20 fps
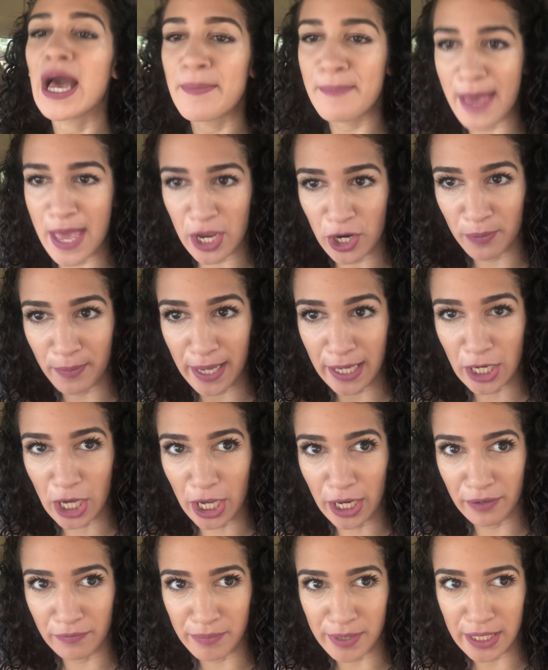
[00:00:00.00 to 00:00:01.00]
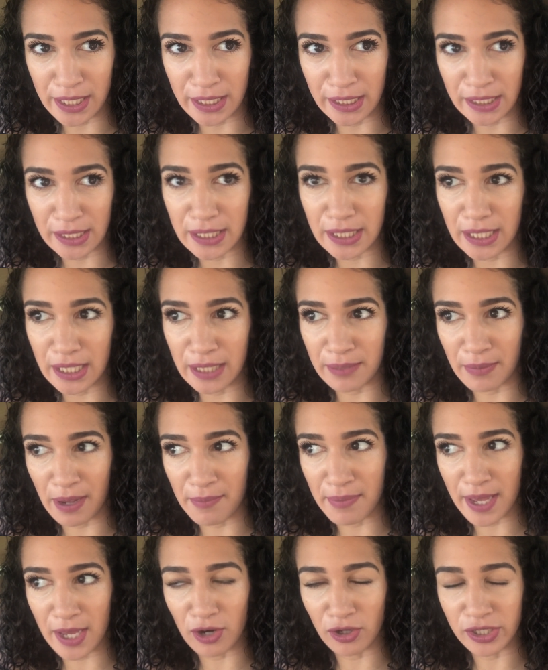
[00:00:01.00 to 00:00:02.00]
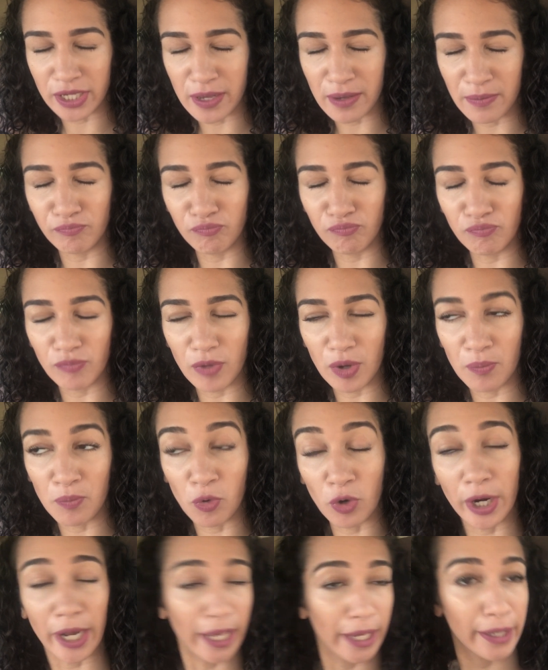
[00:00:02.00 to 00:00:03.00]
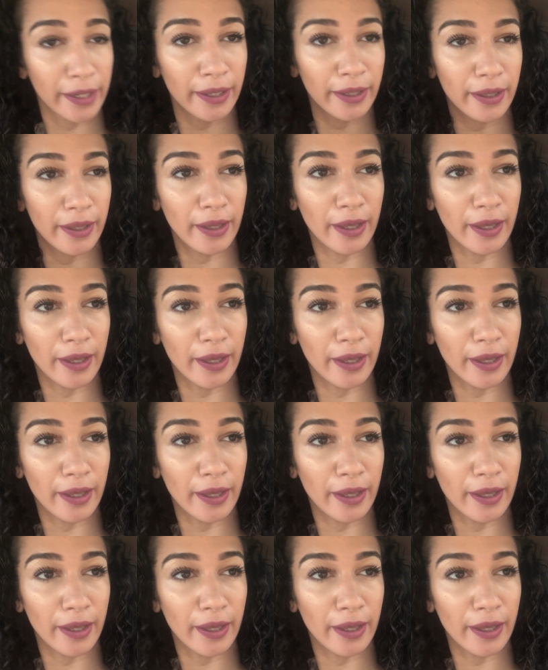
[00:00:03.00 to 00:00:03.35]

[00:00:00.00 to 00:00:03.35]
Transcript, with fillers: I may or may not have been in my bed all day morning.